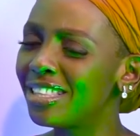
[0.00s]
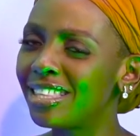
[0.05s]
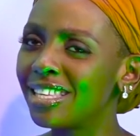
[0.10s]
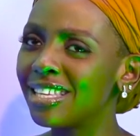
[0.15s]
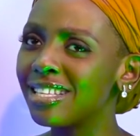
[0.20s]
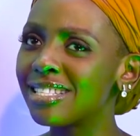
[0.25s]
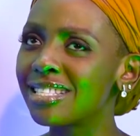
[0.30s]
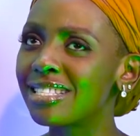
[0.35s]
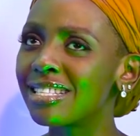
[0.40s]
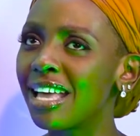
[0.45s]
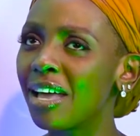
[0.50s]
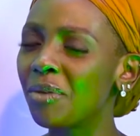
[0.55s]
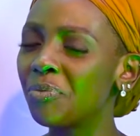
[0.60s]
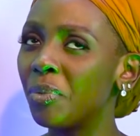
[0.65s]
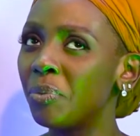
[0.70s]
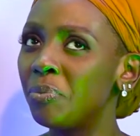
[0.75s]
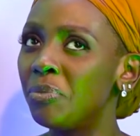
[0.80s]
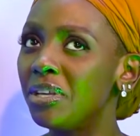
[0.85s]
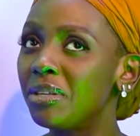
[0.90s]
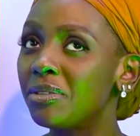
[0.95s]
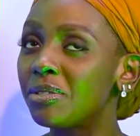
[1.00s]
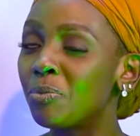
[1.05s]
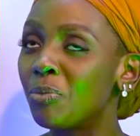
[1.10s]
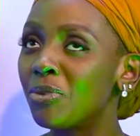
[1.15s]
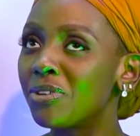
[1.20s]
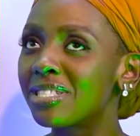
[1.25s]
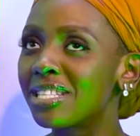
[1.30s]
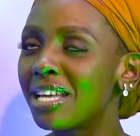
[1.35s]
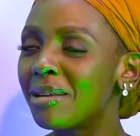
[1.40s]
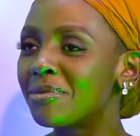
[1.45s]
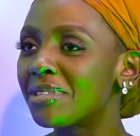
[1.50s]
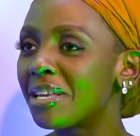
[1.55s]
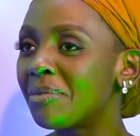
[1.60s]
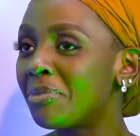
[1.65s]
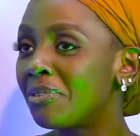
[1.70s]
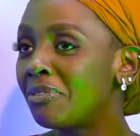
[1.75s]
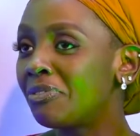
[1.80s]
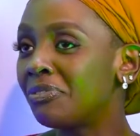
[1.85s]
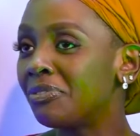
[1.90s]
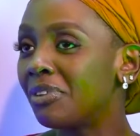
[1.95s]
This, I mean, most times
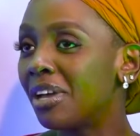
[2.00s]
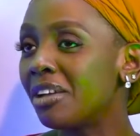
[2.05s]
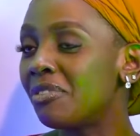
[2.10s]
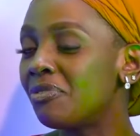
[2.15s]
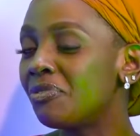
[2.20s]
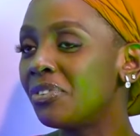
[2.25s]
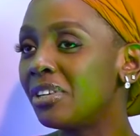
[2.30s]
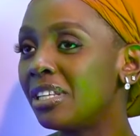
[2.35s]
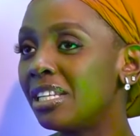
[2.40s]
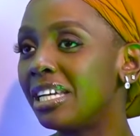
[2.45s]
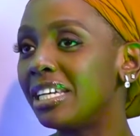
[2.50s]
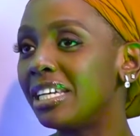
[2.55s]
I feel